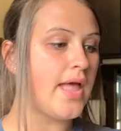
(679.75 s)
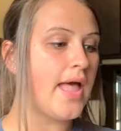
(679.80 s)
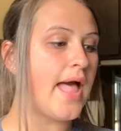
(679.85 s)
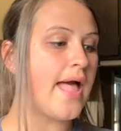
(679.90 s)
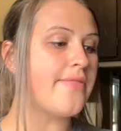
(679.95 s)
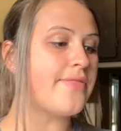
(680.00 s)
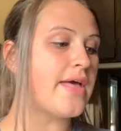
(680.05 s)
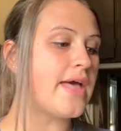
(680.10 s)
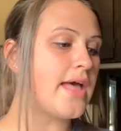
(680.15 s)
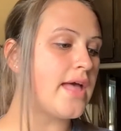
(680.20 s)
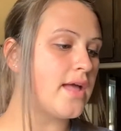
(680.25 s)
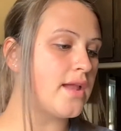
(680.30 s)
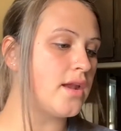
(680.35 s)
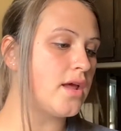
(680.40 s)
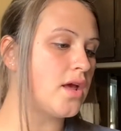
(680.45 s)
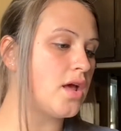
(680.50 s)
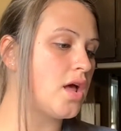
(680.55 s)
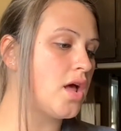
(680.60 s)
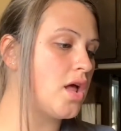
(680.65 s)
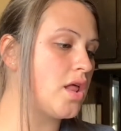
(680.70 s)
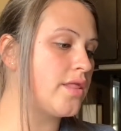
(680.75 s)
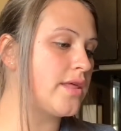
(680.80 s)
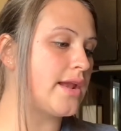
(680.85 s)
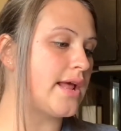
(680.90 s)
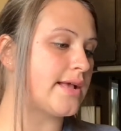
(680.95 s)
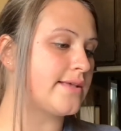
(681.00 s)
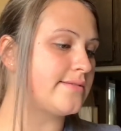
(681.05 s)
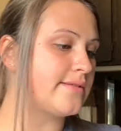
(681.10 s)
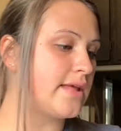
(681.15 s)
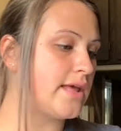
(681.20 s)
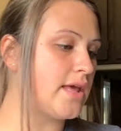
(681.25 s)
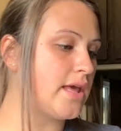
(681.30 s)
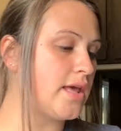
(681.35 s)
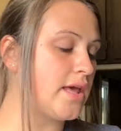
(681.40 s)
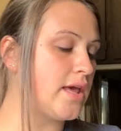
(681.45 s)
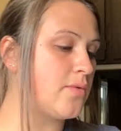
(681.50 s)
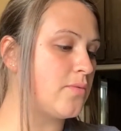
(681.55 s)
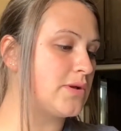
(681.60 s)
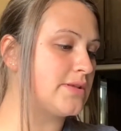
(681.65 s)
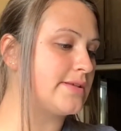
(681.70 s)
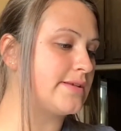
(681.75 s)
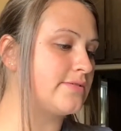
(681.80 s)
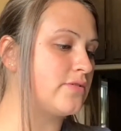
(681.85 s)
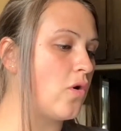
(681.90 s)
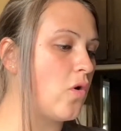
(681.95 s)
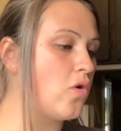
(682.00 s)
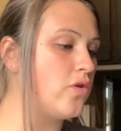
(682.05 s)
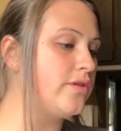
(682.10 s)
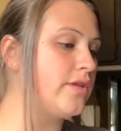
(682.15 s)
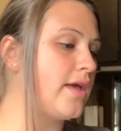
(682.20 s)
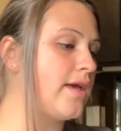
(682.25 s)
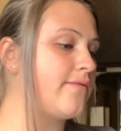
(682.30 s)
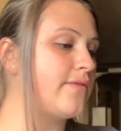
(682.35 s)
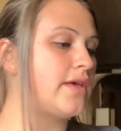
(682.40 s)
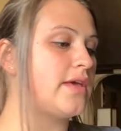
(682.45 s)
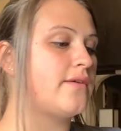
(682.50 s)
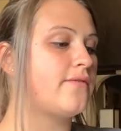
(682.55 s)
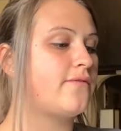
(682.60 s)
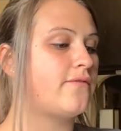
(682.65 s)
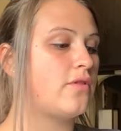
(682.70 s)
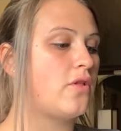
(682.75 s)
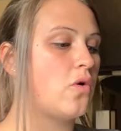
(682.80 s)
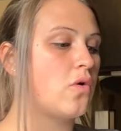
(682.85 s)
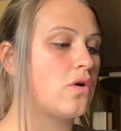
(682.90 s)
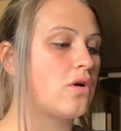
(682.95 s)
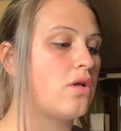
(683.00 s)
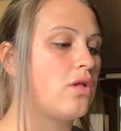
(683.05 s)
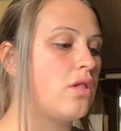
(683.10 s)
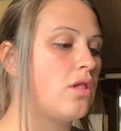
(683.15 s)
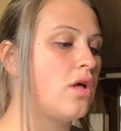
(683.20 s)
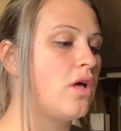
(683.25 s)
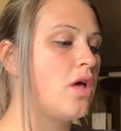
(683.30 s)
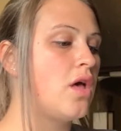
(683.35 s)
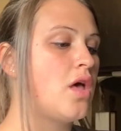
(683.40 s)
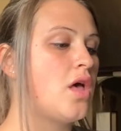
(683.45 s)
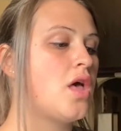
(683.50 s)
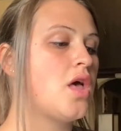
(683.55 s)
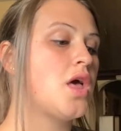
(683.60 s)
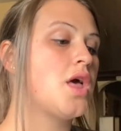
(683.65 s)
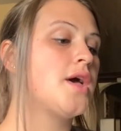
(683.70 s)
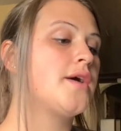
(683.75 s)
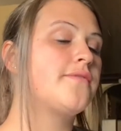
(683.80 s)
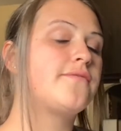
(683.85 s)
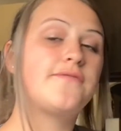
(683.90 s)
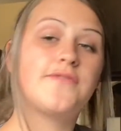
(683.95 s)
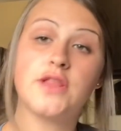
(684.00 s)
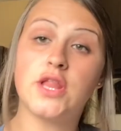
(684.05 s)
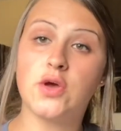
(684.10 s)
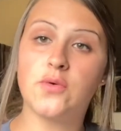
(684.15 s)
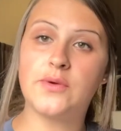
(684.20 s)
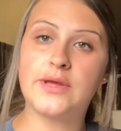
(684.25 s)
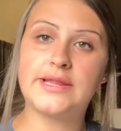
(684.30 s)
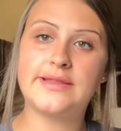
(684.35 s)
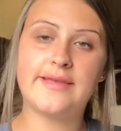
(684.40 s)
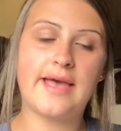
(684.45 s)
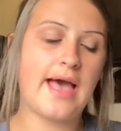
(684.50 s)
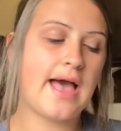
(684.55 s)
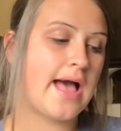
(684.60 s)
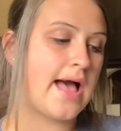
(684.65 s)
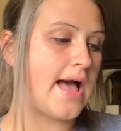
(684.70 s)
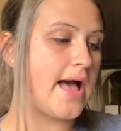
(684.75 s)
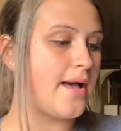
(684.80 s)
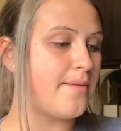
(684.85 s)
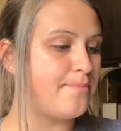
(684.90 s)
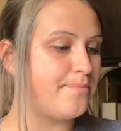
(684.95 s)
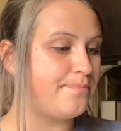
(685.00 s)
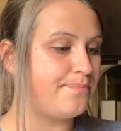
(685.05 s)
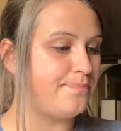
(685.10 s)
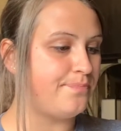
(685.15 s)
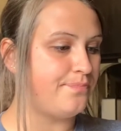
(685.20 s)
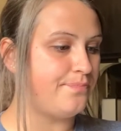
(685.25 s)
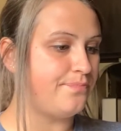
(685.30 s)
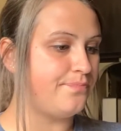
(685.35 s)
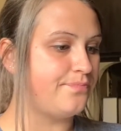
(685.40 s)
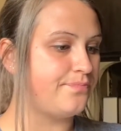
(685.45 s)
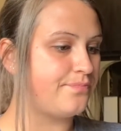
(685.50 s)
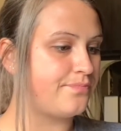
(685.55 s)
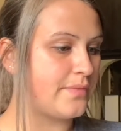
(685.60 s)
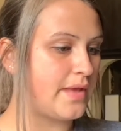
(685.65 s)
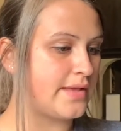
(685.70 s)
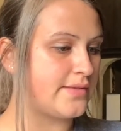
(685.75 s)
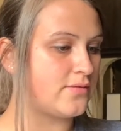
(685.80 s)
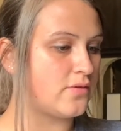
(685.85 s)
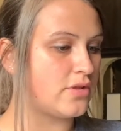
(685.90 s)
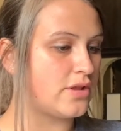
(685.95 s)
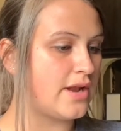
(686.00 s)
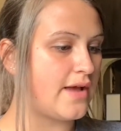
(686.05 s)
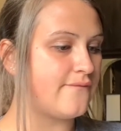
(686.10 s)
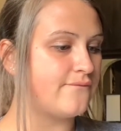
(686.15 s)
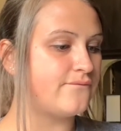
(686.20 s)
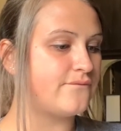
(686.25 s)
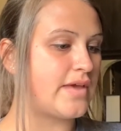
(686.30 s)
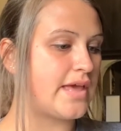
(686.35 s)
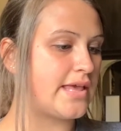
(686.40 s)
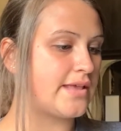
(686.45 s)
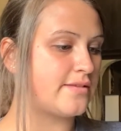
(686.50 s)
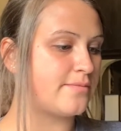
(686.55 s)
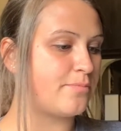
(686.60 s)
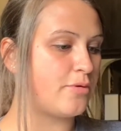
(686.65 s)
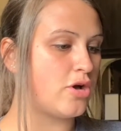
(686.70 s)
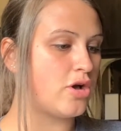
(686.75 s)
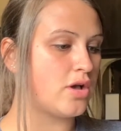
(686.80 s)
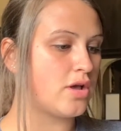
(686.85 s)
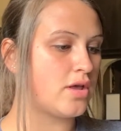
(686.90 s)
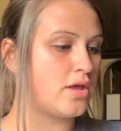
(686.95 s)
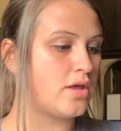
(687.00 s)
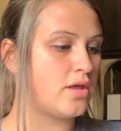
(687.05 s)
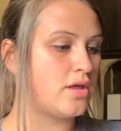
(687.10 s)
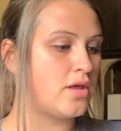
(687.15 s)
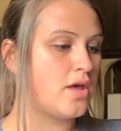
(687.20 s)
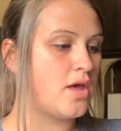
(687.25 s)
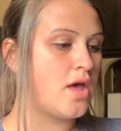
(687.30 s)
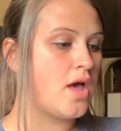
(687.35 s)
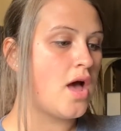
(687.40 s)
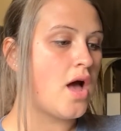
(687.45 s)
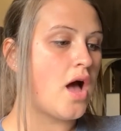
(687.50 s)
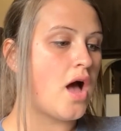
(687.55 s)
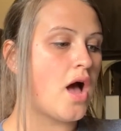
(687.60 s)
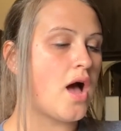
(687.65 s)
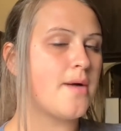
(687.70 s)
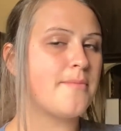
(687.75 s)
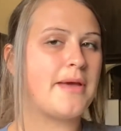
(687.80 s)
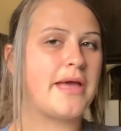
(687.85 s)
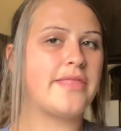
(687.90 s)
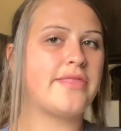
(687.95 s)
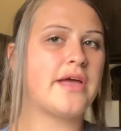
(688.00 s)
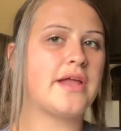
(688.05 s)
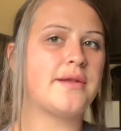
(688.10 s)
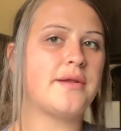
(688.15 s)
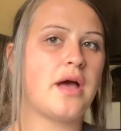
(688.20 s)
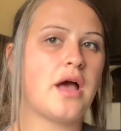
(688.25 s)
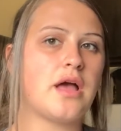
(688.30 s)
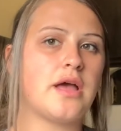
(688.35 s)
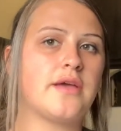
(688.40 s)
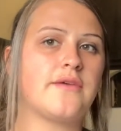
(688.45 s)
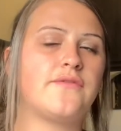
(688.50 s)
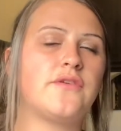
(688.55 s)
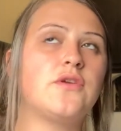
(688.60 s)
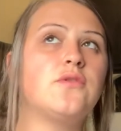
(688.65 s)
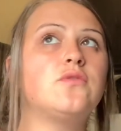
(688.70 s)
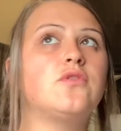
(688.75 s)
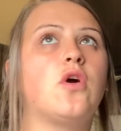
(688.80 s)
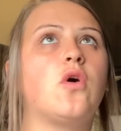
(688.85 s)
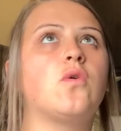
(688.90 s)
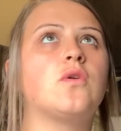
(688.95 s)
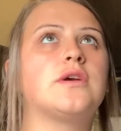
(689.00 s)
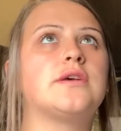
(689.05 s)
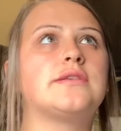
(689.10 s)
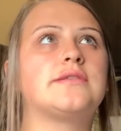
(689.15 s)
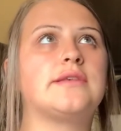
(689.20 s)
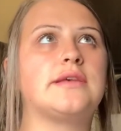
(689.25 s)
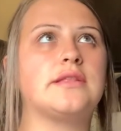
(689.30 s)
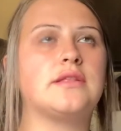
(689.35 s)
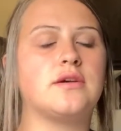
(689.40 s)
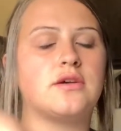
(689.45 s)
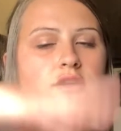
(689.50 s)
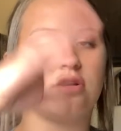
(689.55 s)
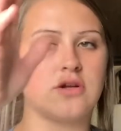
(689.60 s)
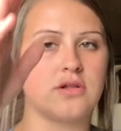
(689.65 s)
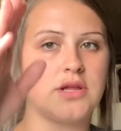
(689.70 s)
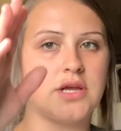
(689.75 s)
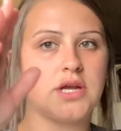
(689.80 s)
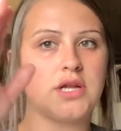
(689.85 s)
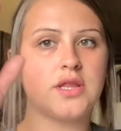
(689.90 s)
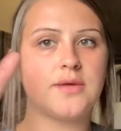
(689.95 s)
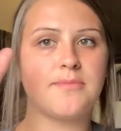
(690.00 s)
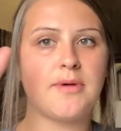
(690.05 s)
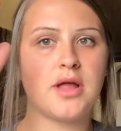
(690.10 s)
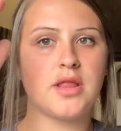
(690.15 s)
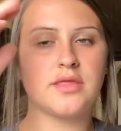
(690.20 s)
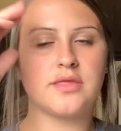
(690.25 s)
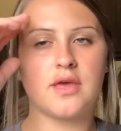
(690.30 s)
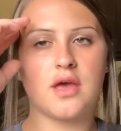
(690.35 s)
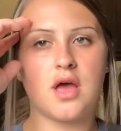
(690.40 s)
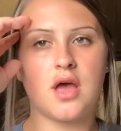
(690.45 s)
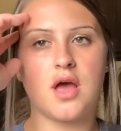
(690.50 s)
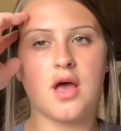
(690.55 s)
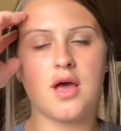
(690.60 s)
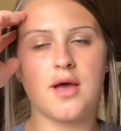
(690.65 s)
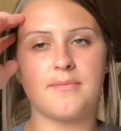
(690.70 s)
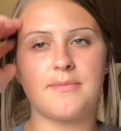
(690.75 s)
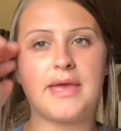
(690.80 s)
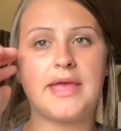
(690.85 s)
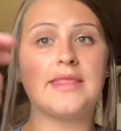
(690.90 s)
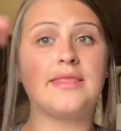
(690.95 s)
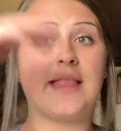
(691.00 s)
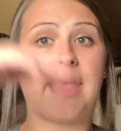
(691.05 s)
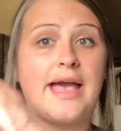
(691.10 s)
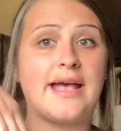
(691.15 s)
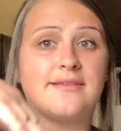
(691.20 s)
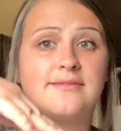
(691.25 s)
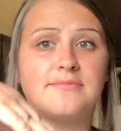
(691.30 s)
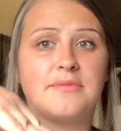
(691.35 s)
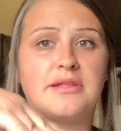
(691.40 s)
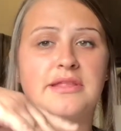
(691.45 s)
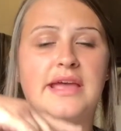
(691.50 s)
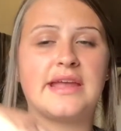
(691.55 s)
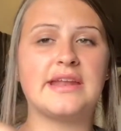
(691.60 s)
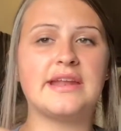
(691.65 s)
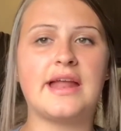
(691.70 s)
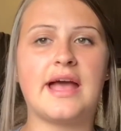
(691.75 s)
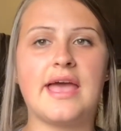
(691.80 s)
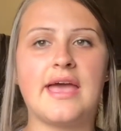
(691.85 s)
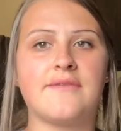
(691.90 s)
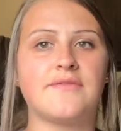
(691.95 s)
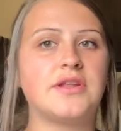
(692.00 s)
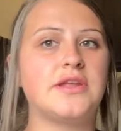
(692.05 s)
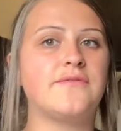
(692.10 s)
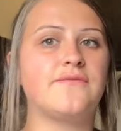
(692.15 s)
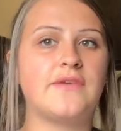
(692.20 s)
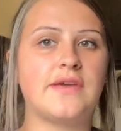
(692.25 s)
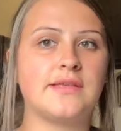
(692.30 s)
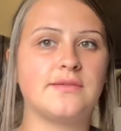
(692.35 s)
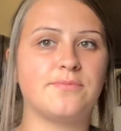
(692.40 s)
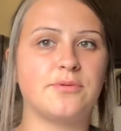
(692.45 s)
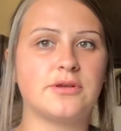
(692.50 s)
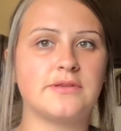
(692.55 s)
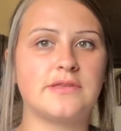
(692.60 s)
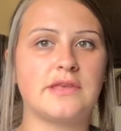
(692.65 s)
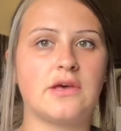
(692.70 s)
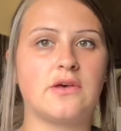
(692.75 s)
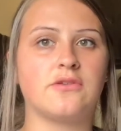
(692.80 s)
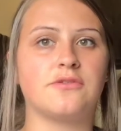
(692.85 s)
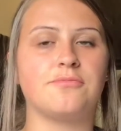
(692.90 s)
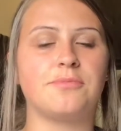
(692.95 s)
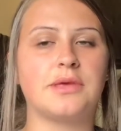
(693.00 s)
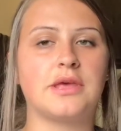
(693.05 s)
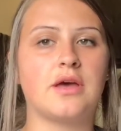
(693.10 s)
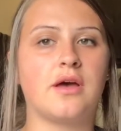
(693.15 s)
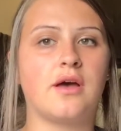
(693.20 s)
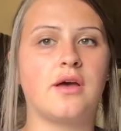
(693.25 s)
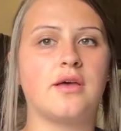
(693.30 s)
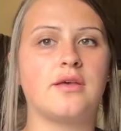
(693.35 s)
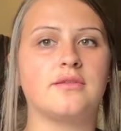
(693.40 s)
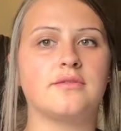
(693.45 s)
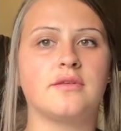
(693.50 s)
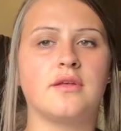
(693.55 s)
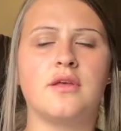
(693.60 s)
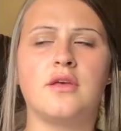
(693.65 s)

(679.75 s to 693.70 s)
And then the next thing, it was this Old Navy floral flowy top. I sold it on Facebook. Um, and then if you notice in the earlier in the month, um, in last month, I did not have any Facebook sales because